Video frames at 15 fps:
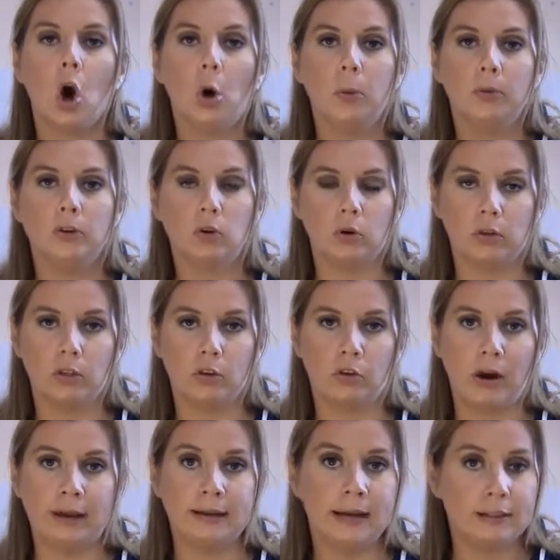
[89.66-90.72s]
Open the doors of the
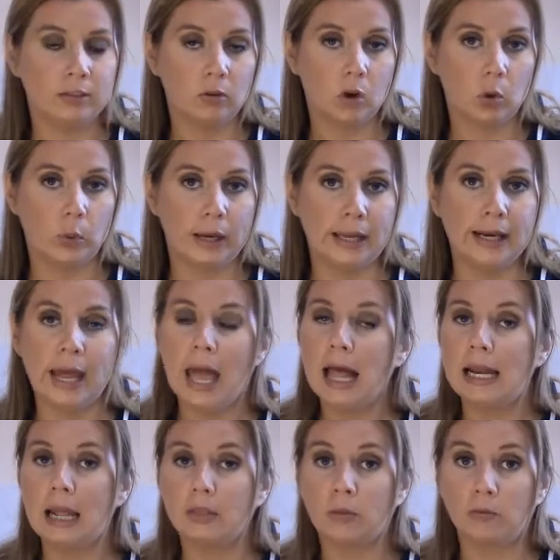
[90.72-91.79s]
crate, let them go in,
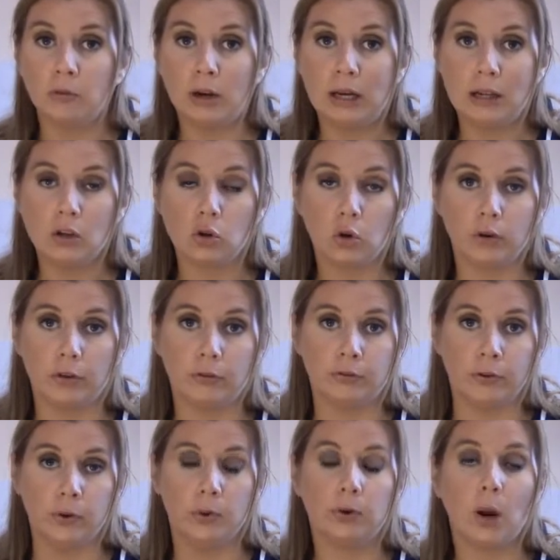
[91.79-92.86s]
let them really enjoy their
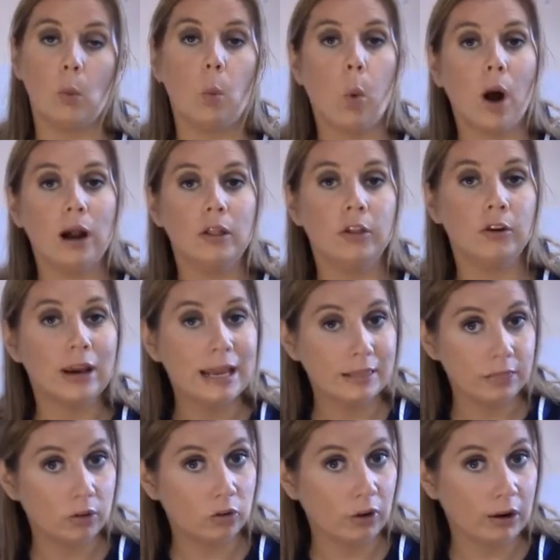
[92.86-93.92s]
food. While they're
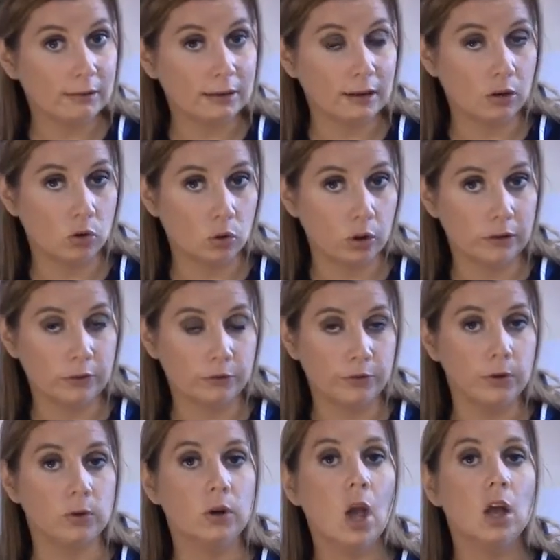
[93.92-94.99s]
in the crate and enjoying the
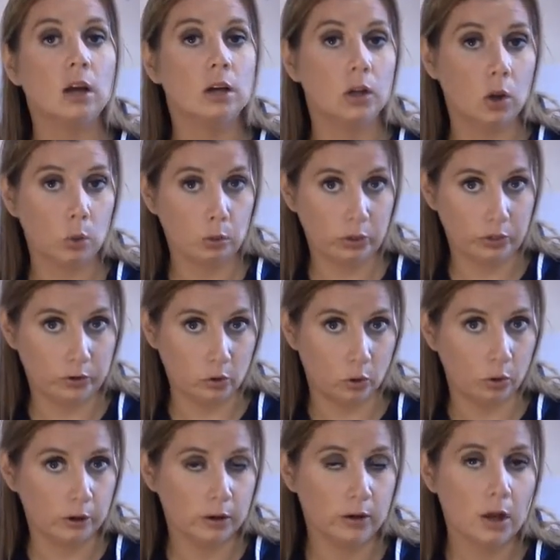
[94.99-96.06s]
food, close the
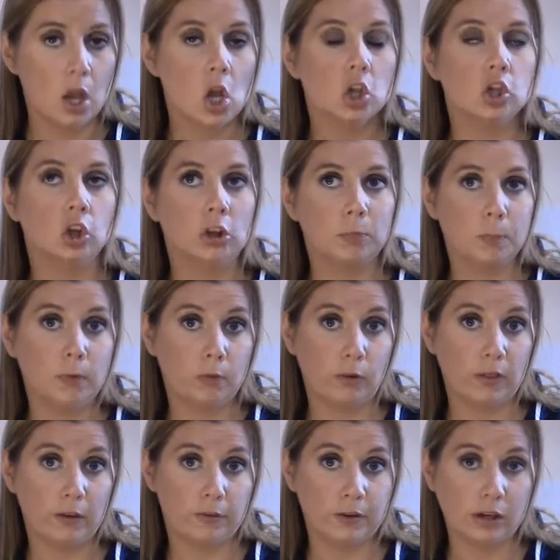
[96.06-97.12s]
door. Just
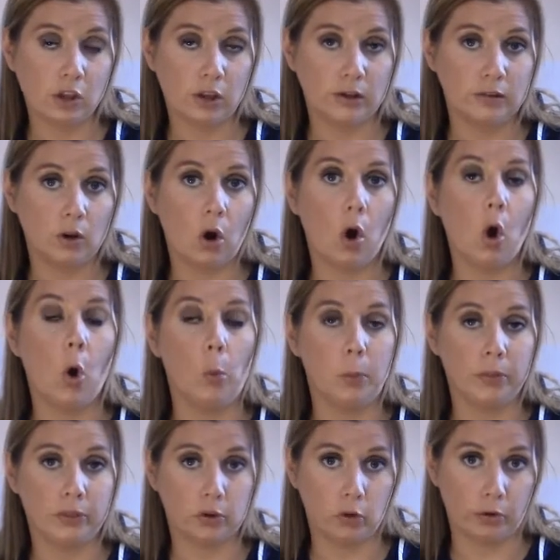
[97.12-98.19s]
before they finish it,
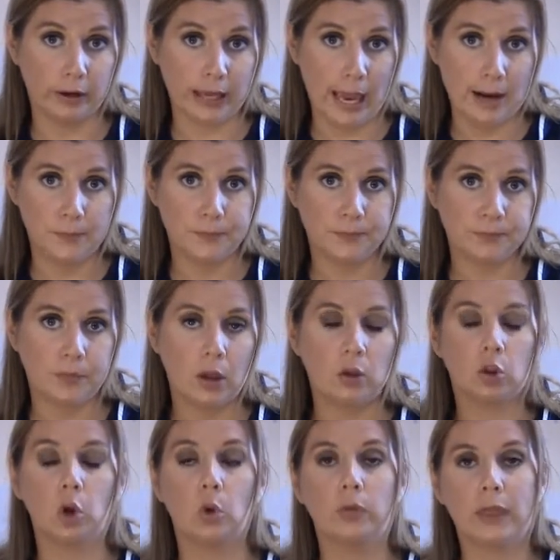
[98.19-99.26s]
open the door again.
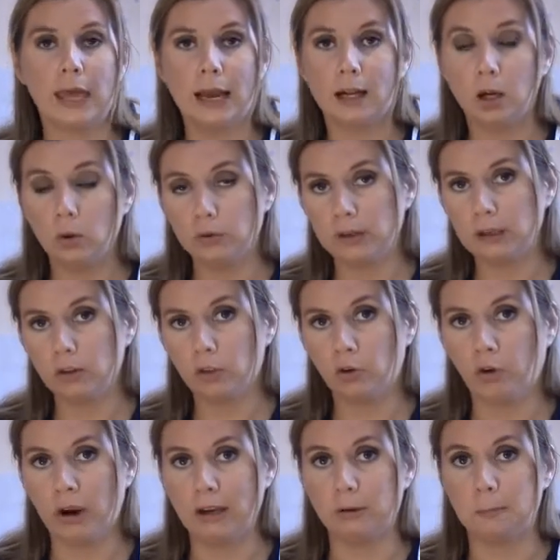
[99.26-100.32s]
So they get closed into the
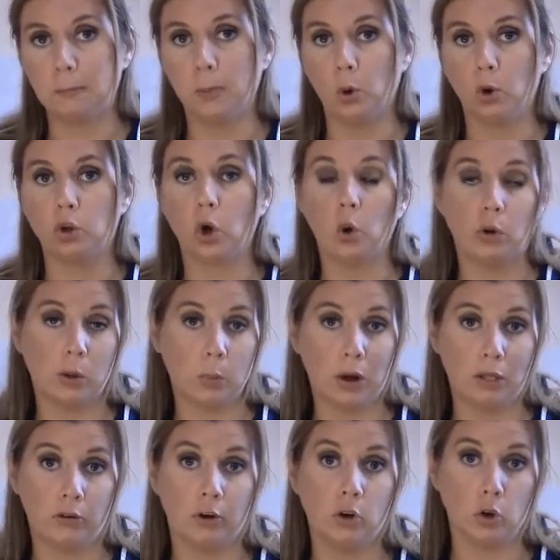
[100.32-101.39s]
crate, but only
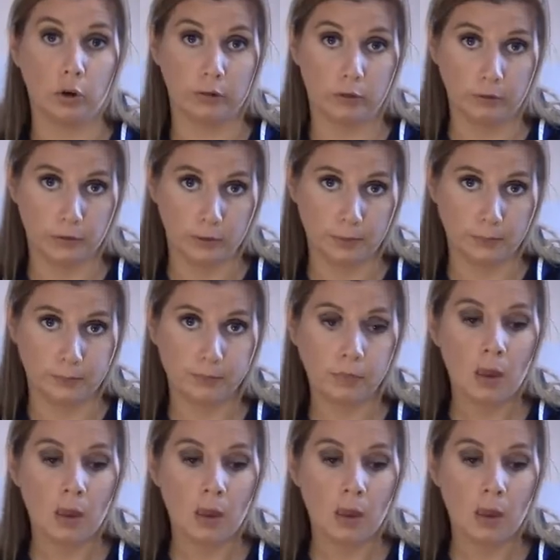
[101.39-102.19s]
while they're enjoying their food.